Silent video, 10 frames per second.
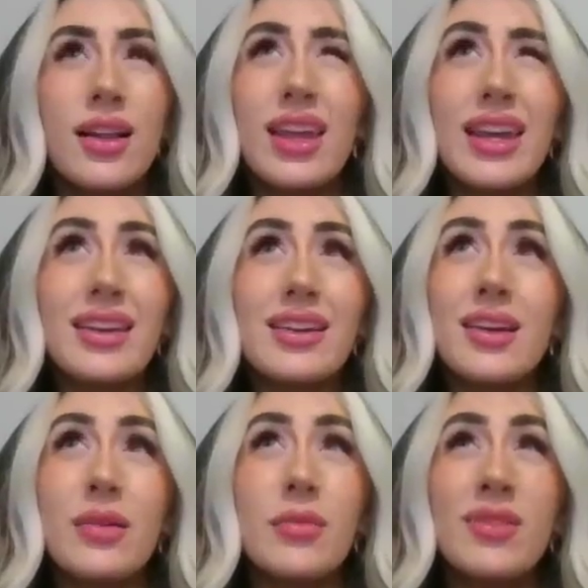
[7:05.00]
like
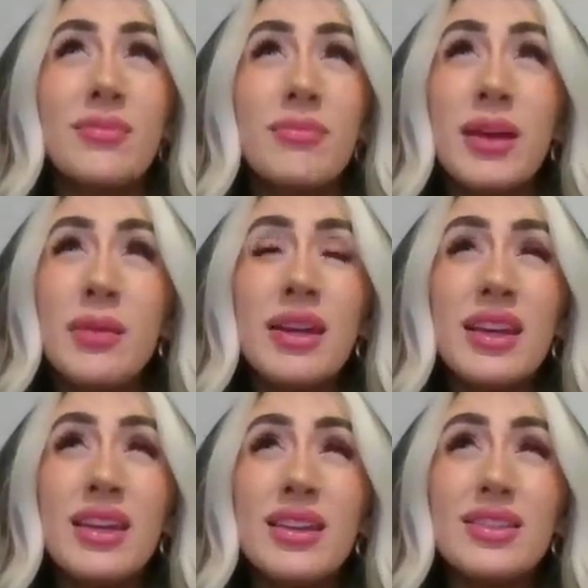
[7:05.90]

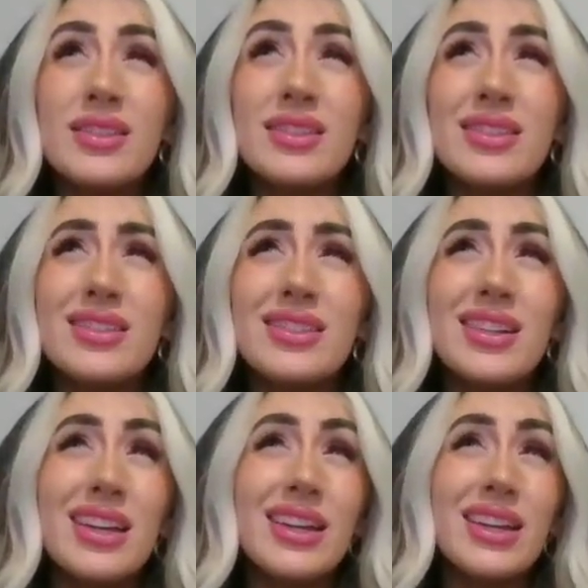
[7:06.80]
maybe
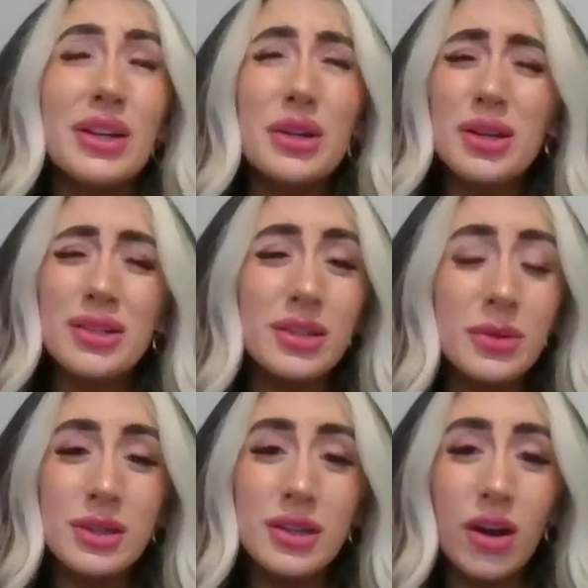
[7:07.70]
a year or
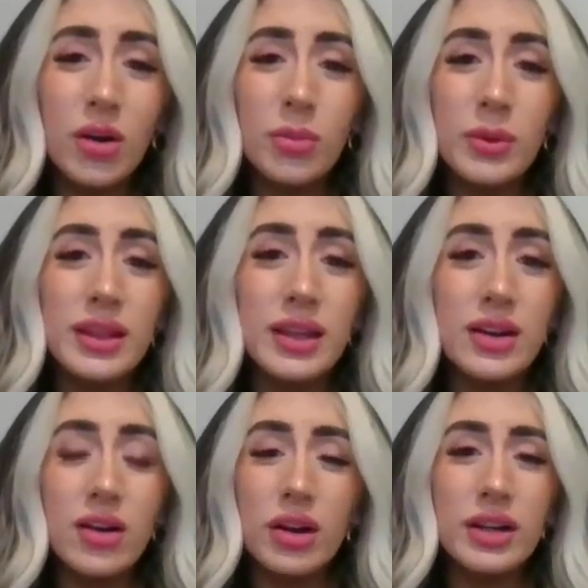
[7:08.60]
two ago, but
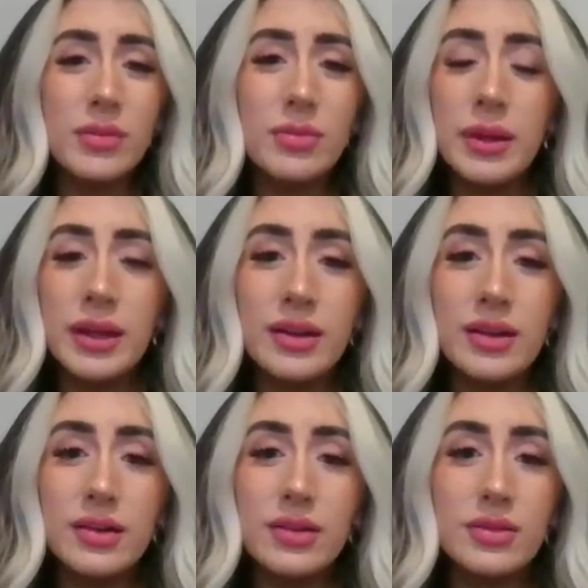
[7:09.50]
they'd already
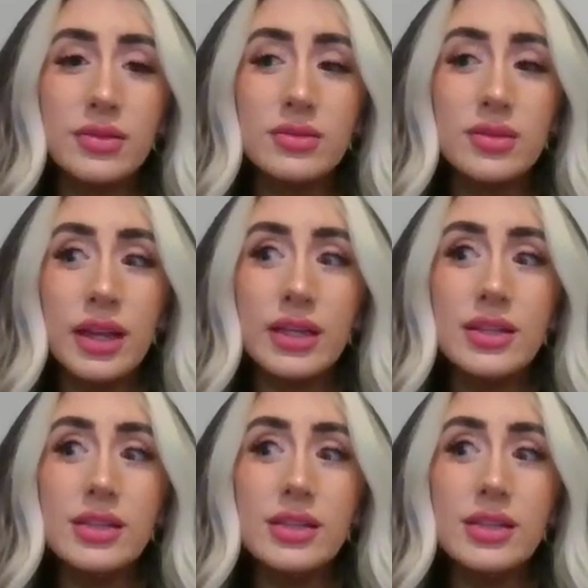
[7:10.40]
been like